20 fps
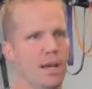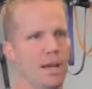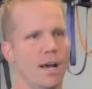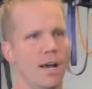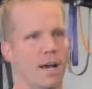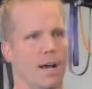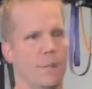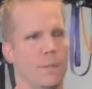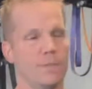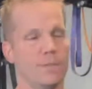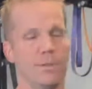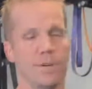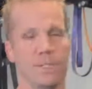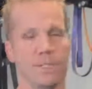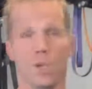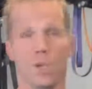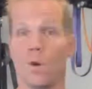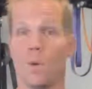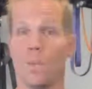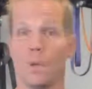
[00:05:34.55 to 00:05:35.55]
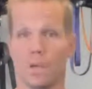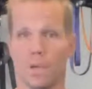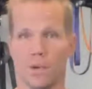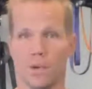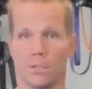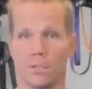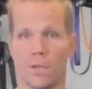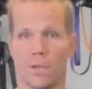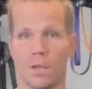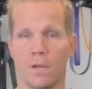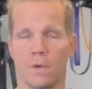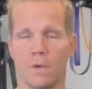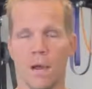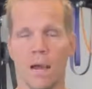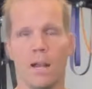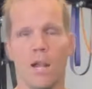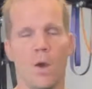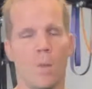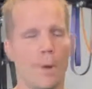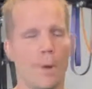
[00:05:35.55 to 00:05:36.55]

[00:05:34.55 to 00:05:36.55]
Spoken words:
as far as equipment goes, right?